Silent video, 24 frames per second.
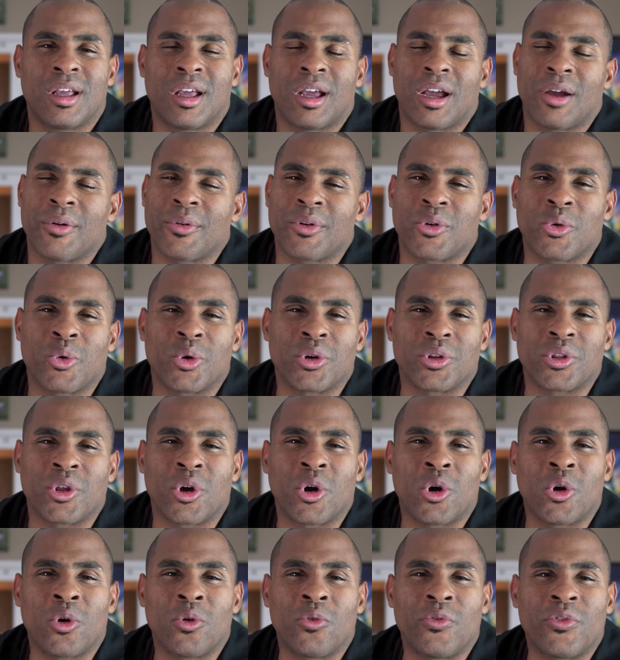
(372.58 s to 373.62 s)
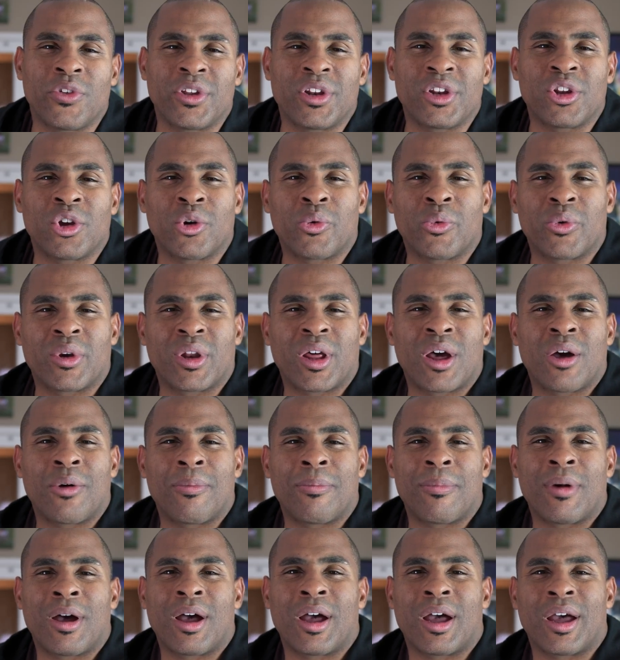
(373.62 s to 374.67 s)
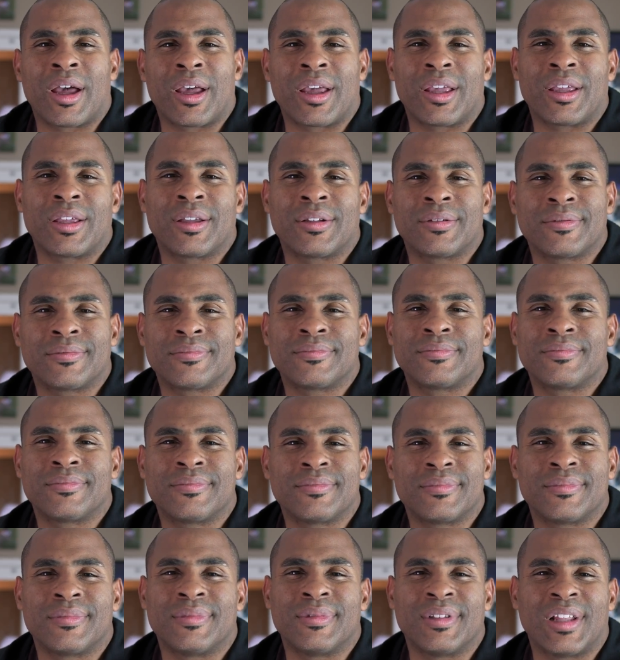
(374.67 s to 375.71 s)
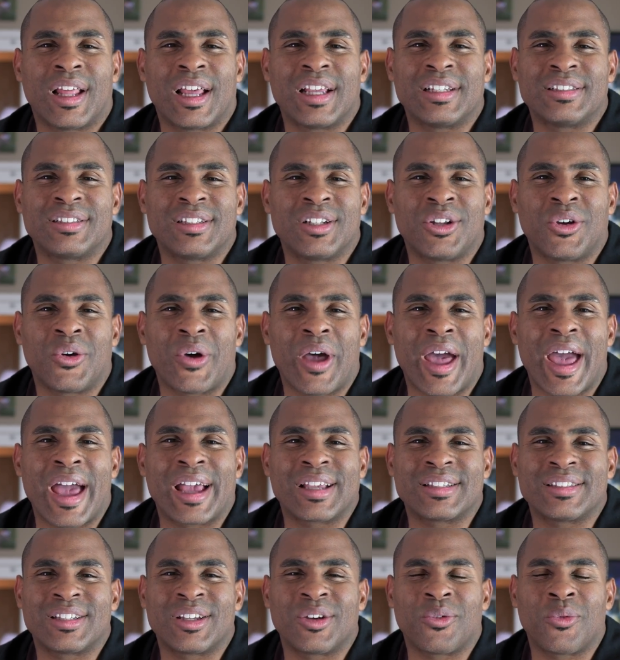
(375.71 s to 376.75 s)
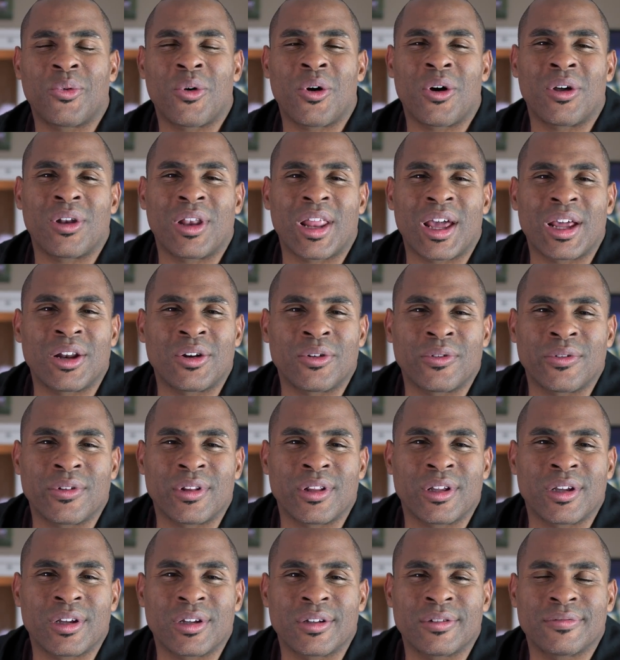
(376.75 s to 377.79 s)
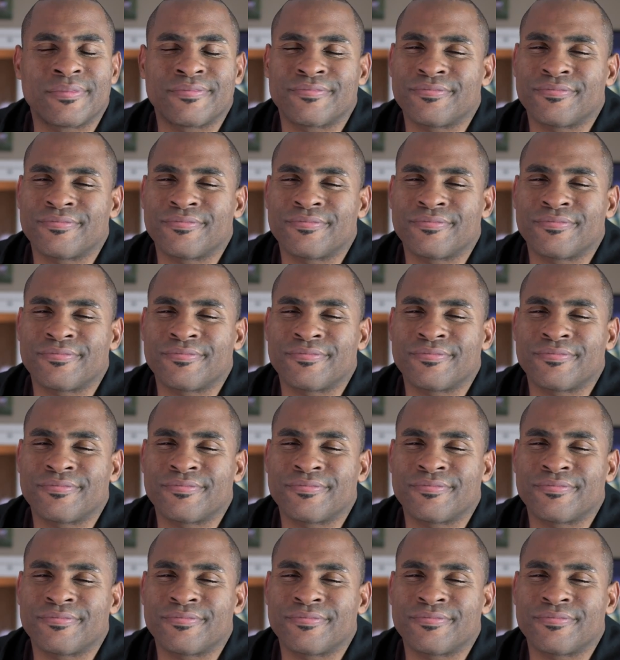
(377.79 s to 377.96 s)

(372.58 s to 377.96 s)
I recorded the whole video without my nice little accent wall light over there.